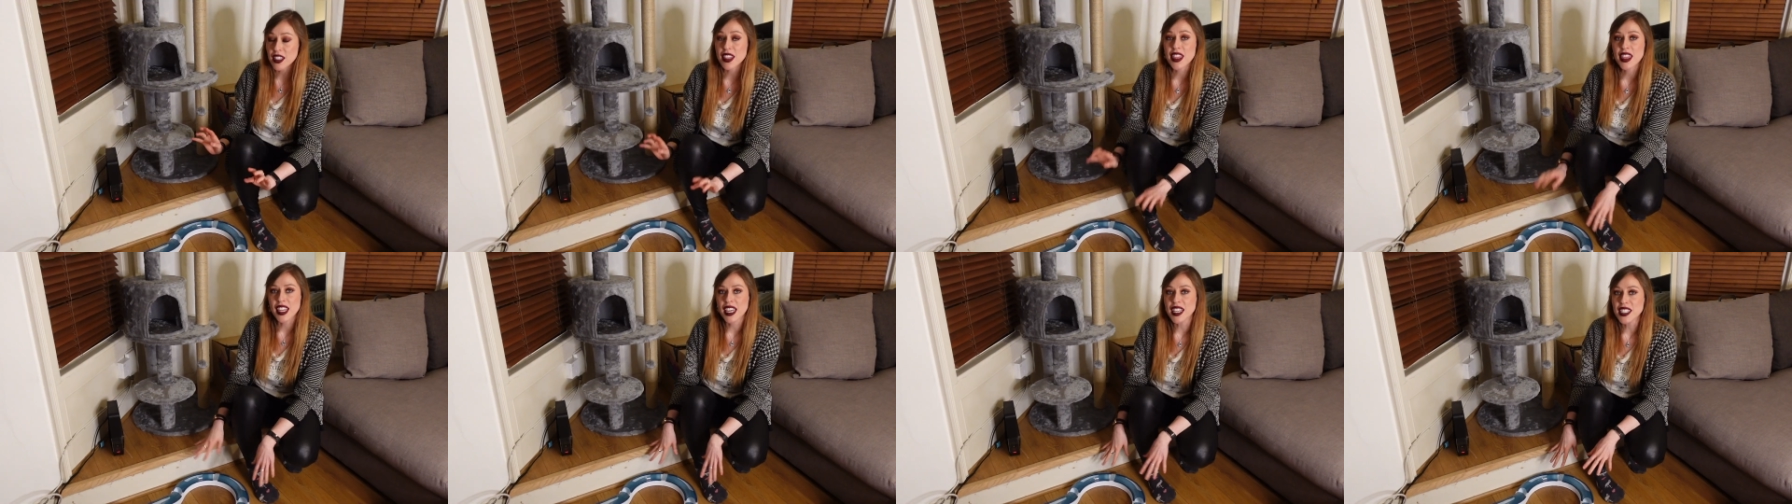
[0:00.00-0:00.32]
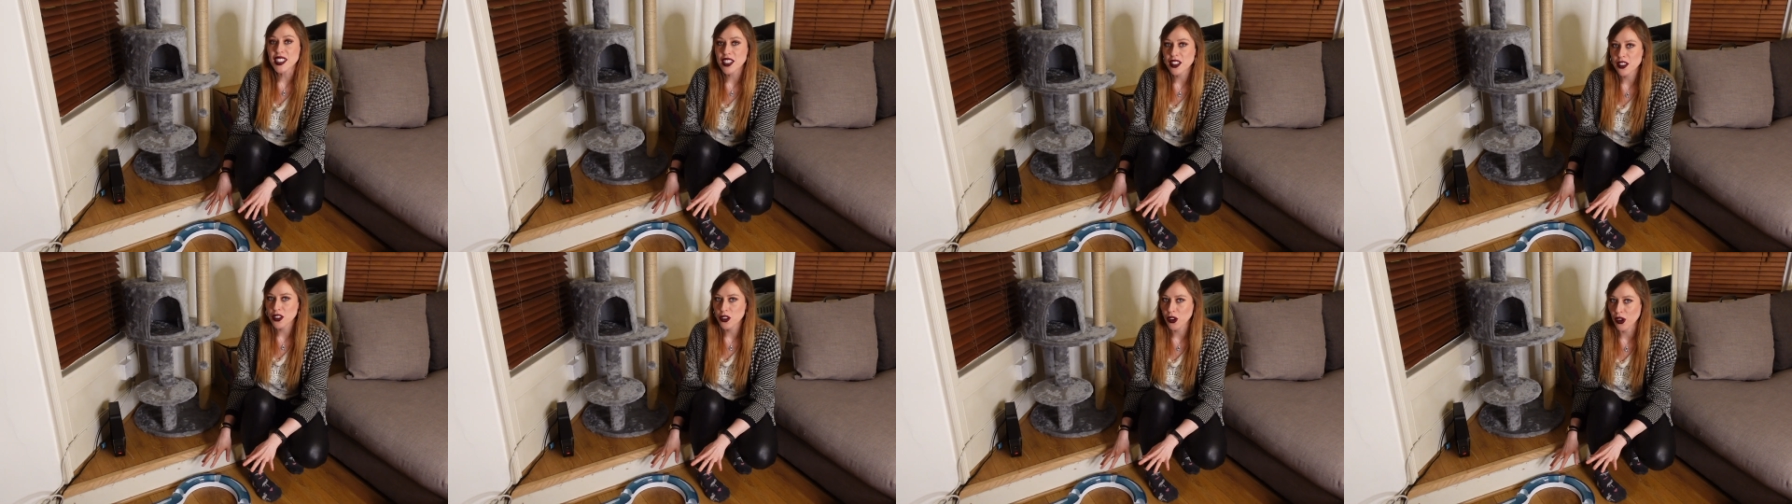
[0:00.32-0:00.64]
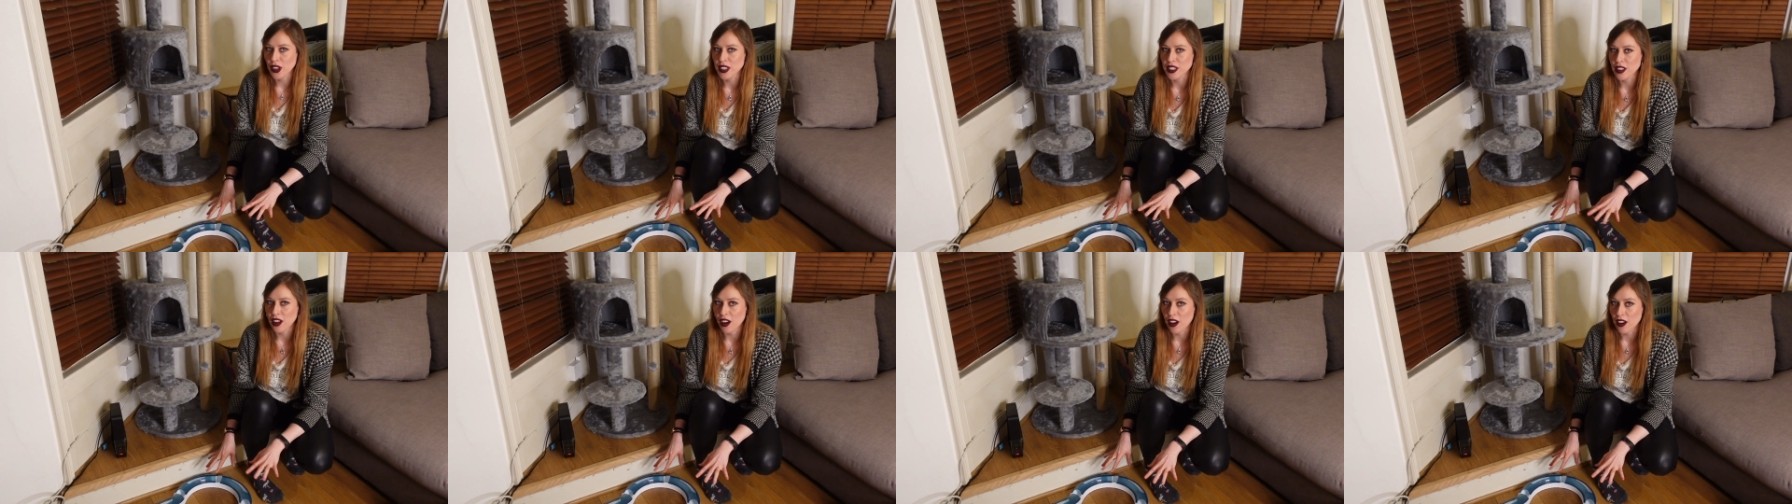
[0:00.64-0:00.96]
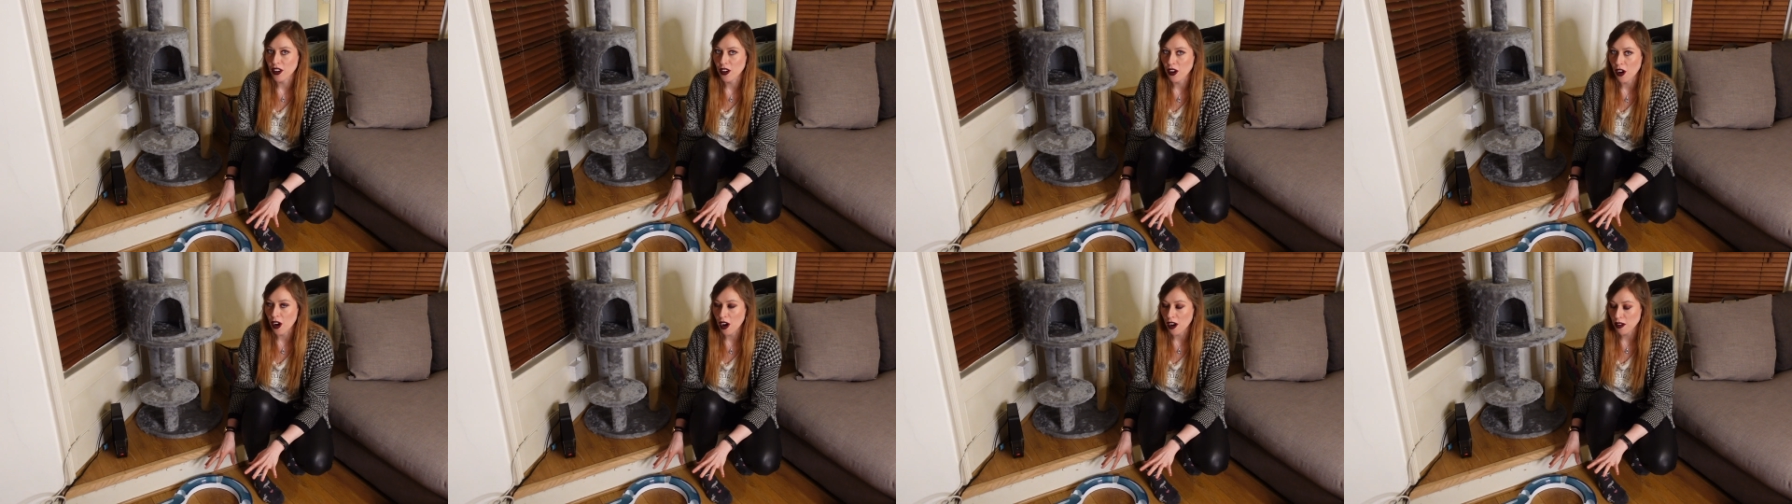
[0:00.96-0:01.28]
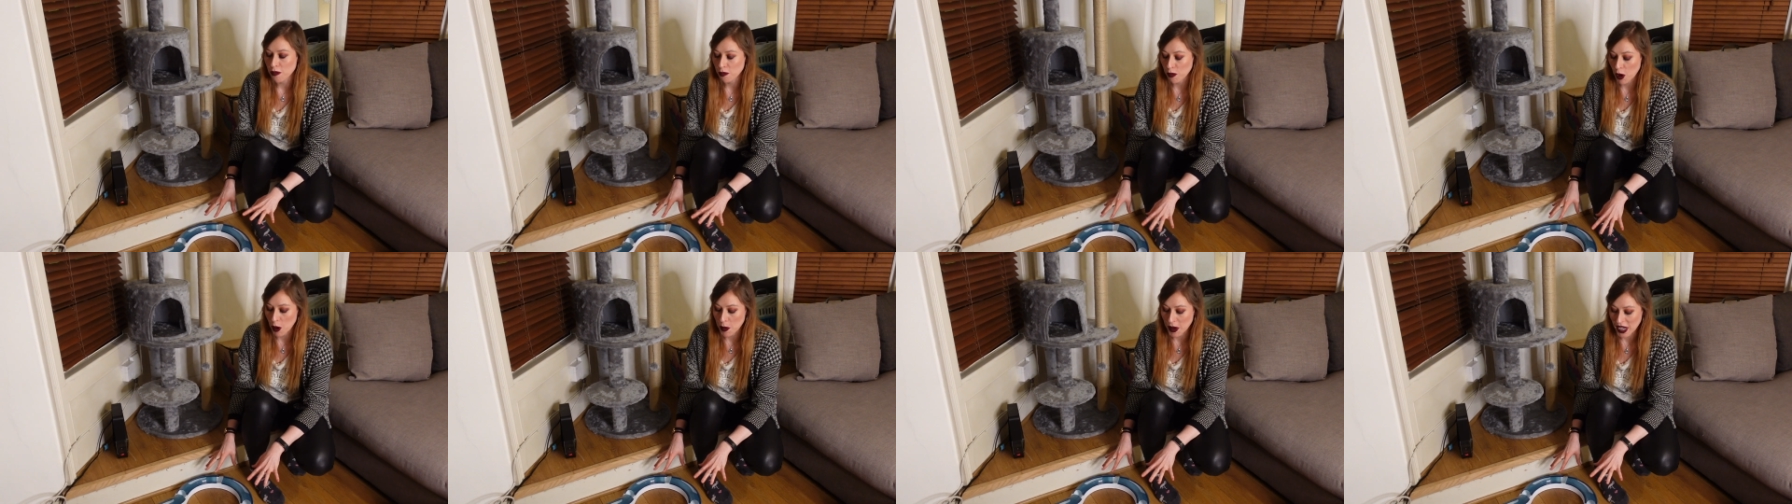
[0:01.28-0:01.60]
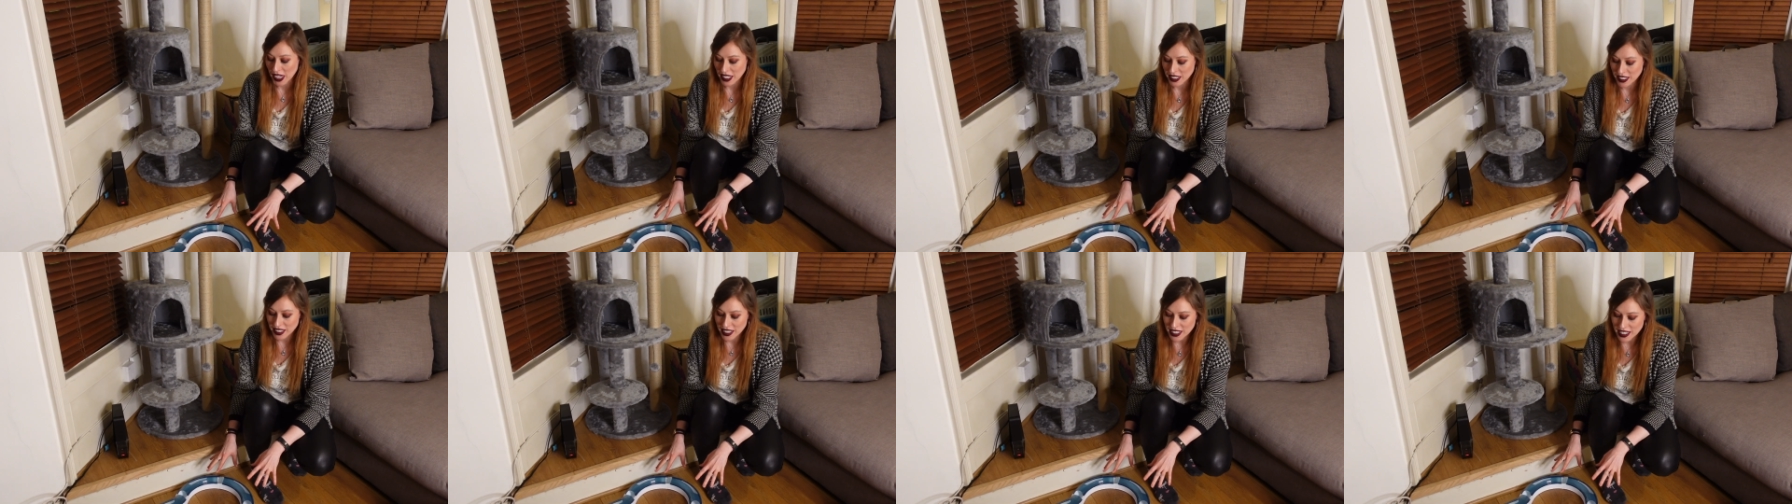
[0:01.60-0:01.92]
These are the toys that I got
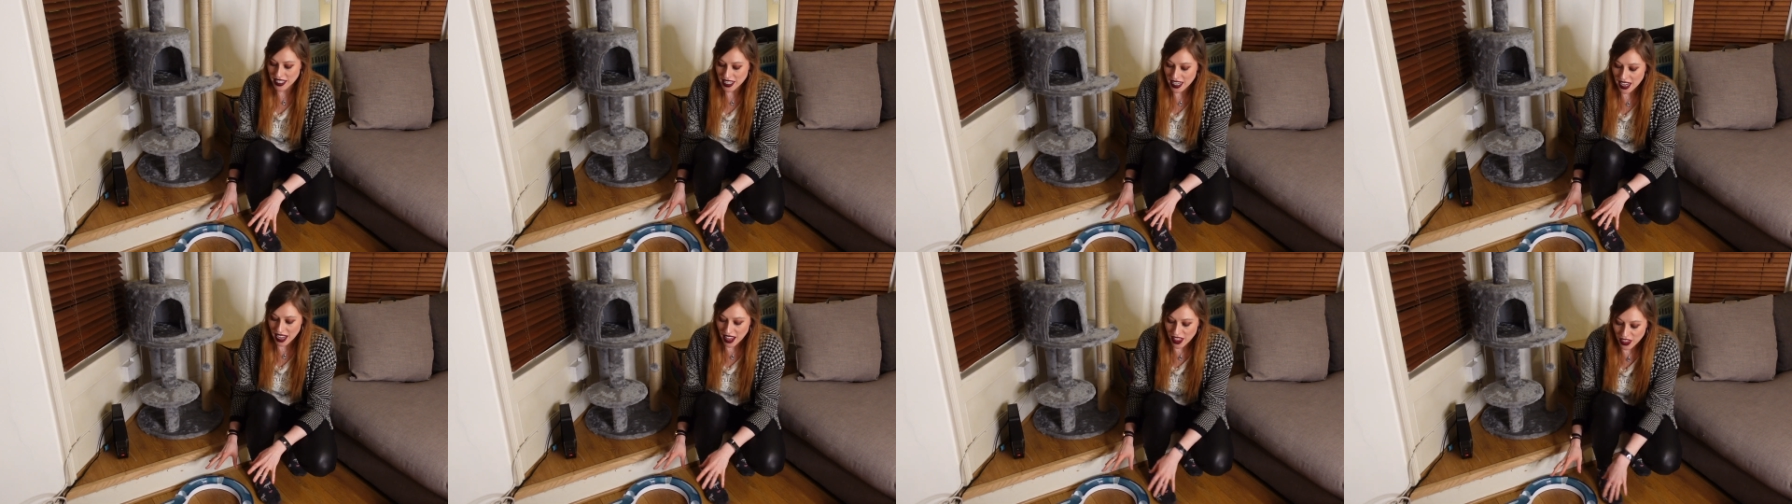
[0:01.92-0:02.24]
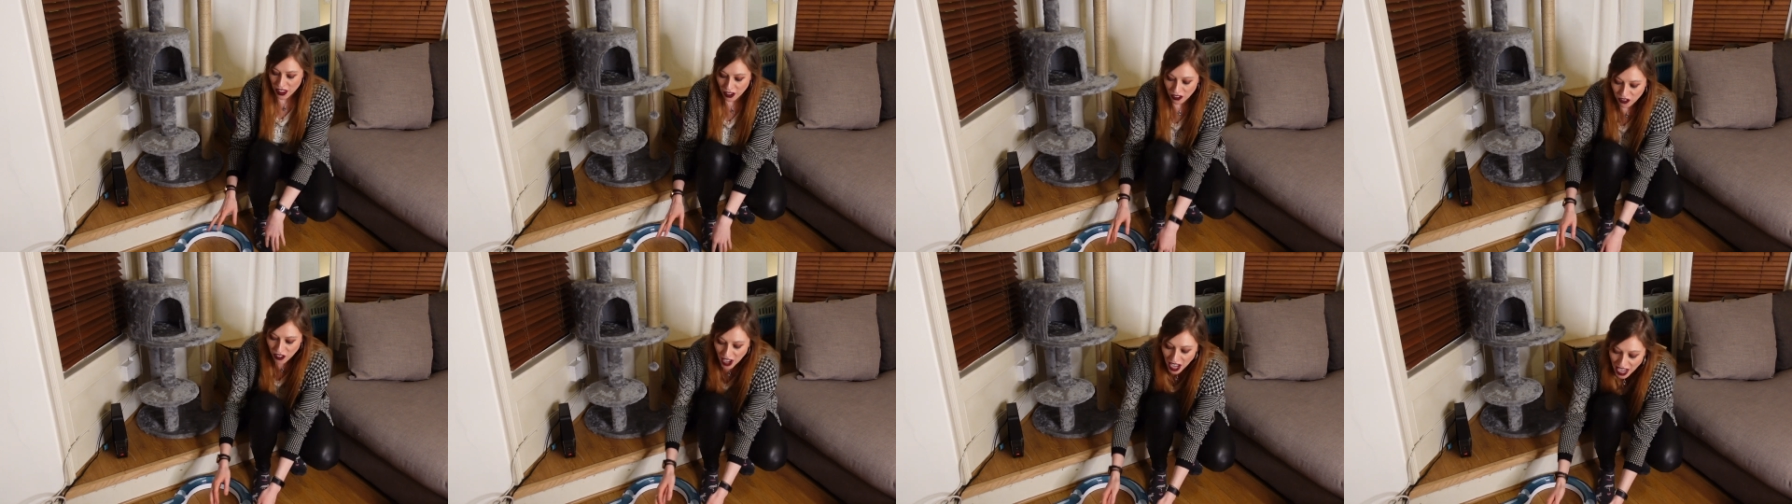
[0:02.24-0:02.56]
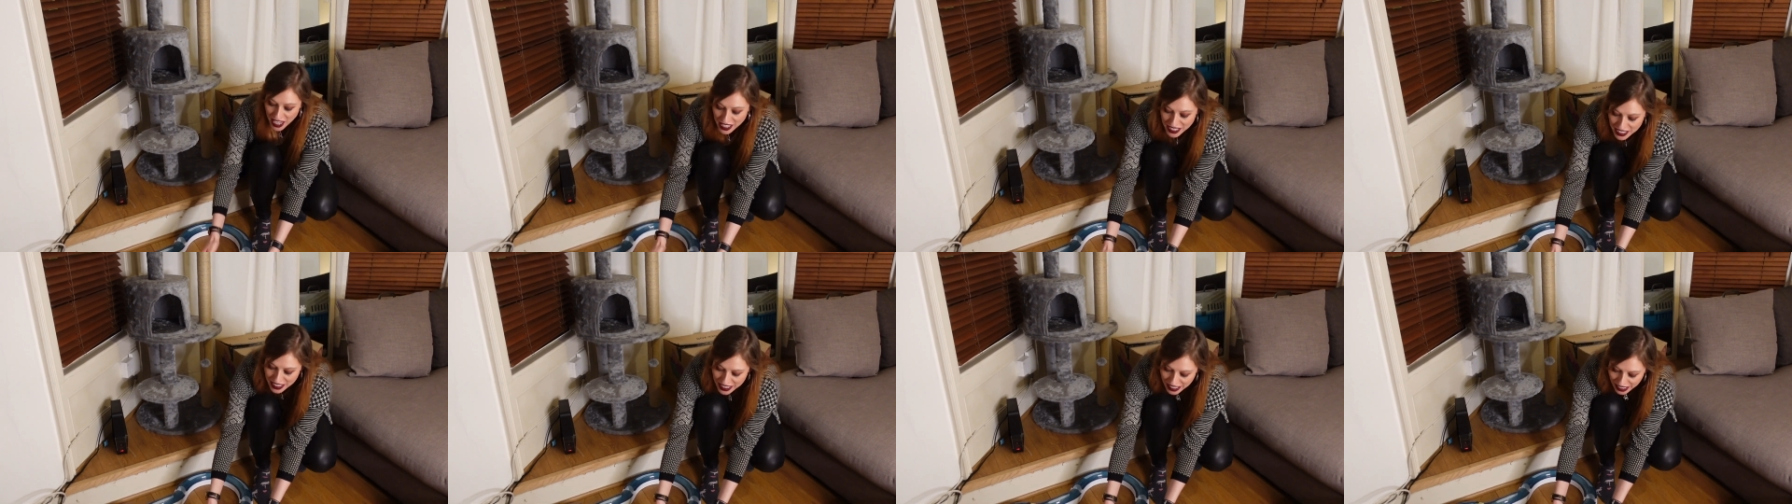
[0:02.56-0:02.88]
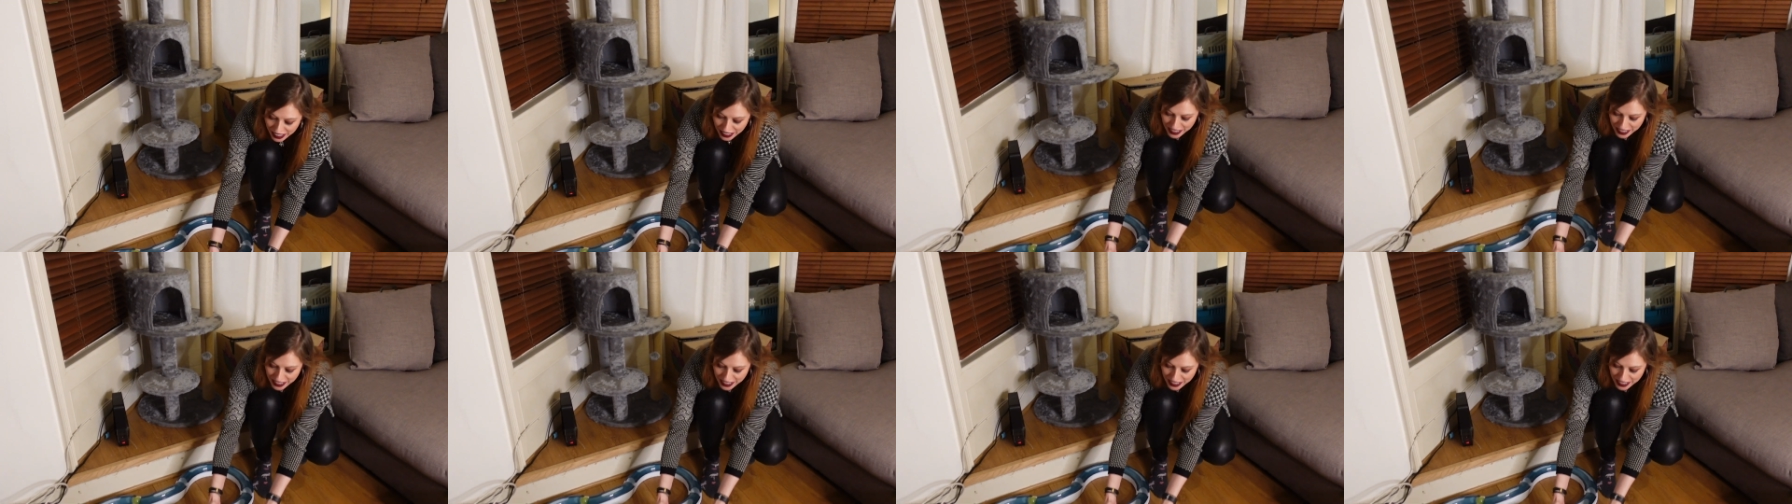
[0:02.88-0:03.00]
Bobbins. The first